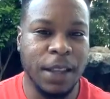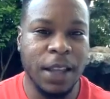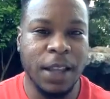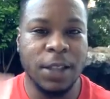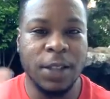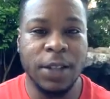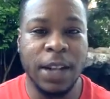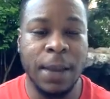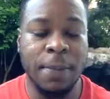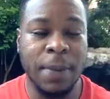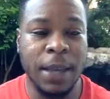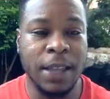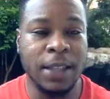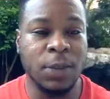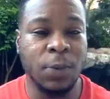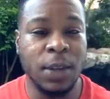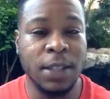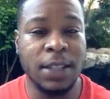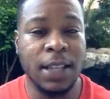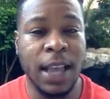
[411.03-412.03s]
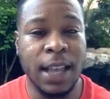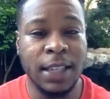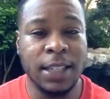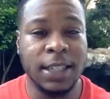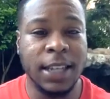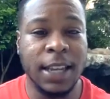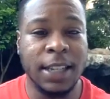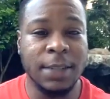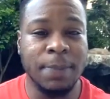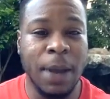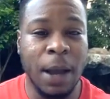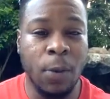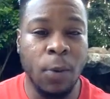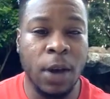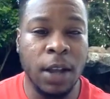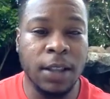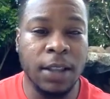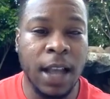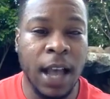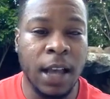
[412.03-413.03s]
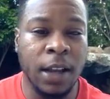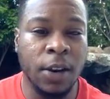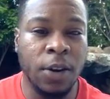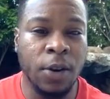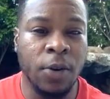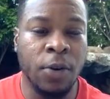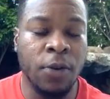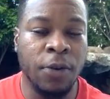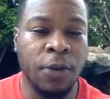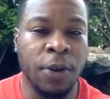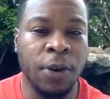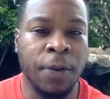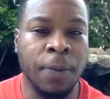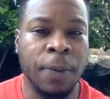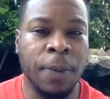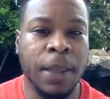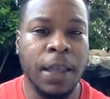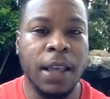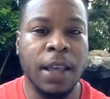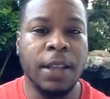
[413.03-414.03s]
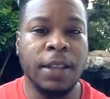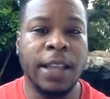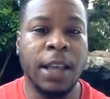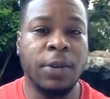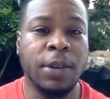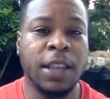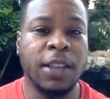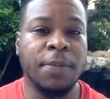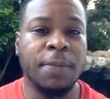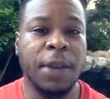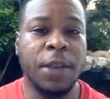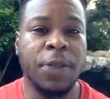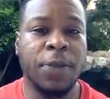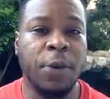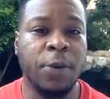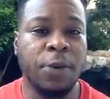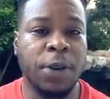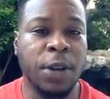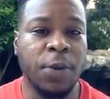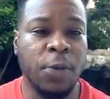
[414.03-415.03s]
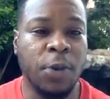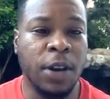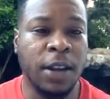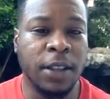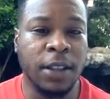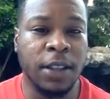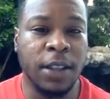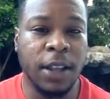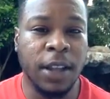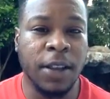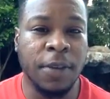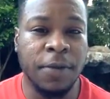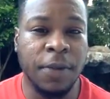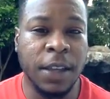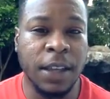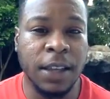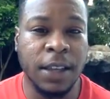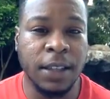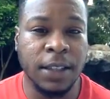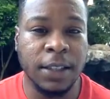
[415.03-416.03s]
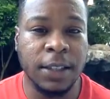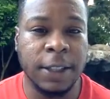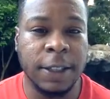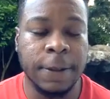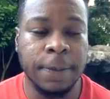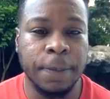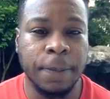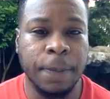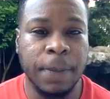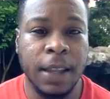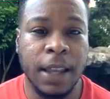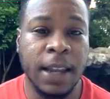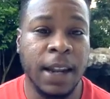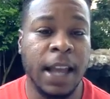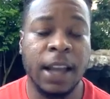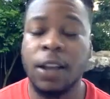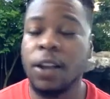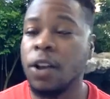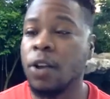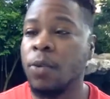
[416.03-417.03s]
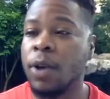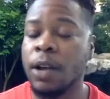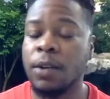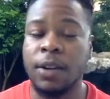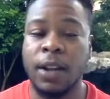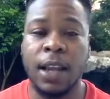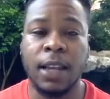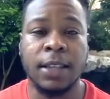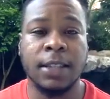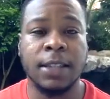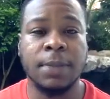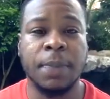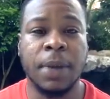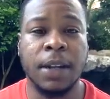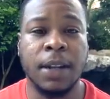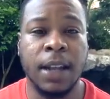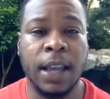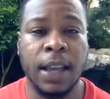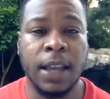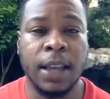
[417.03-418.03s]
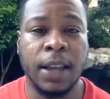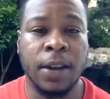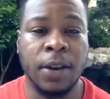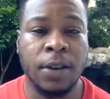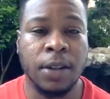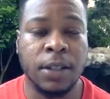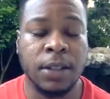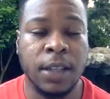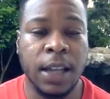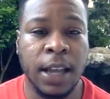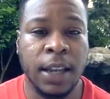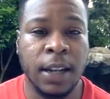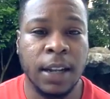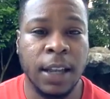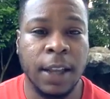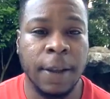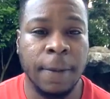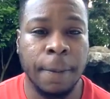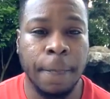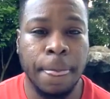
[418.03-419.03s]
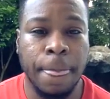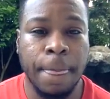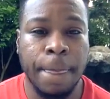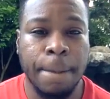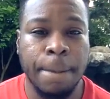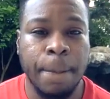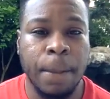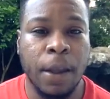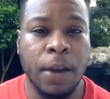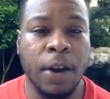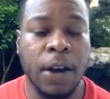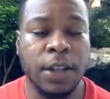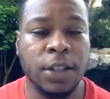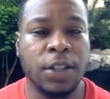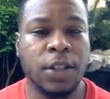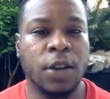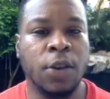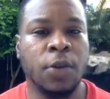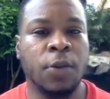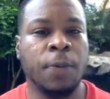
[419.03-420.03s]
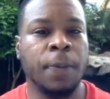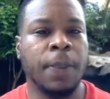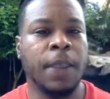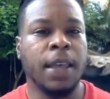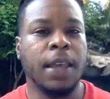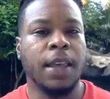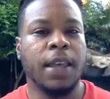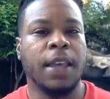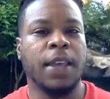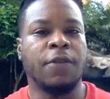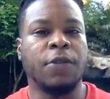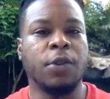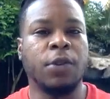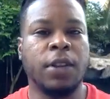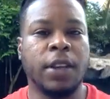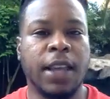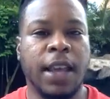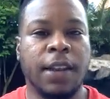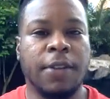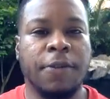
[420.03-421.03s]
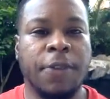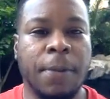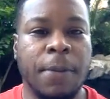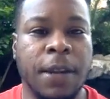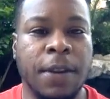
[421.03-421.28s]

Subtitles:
So that means once I exchange my $1 over, they'll give me 31 of these, and I can go out and I can spend that here in Thailand. All right, so if you look at it from an